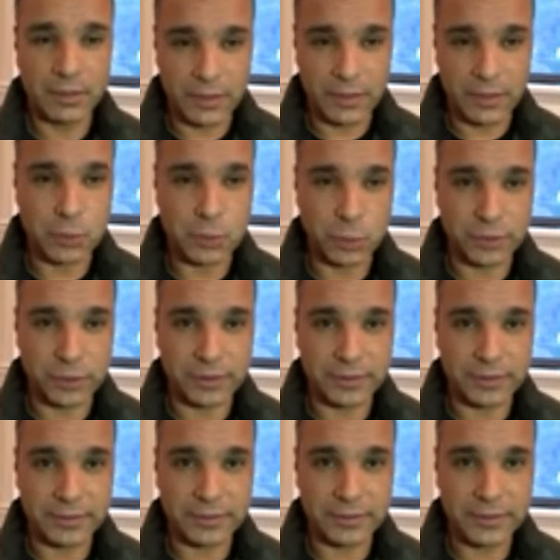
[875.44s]
this
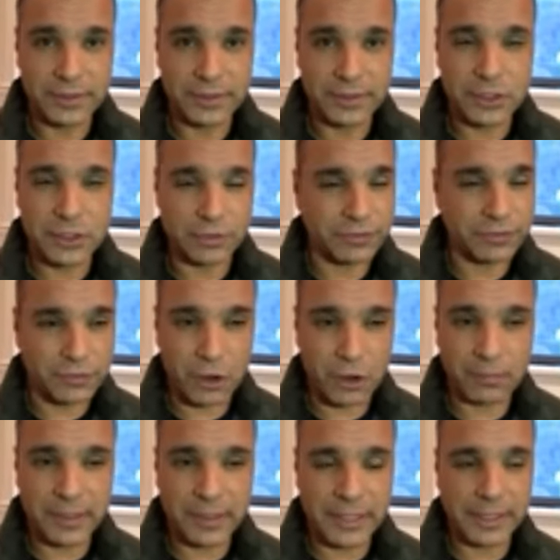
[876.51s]
world. So
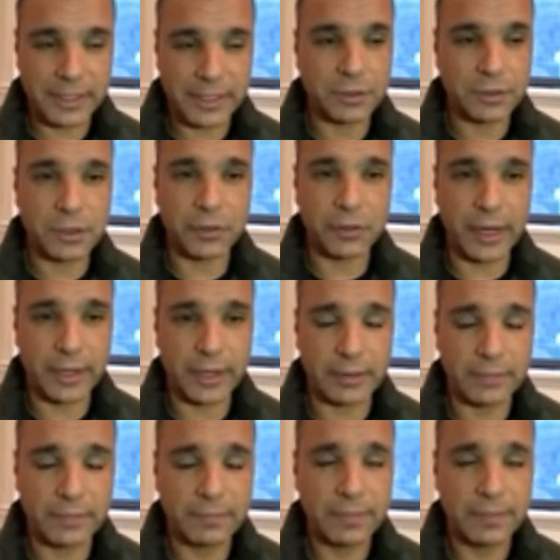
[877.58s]
from Kiev, Ukraine,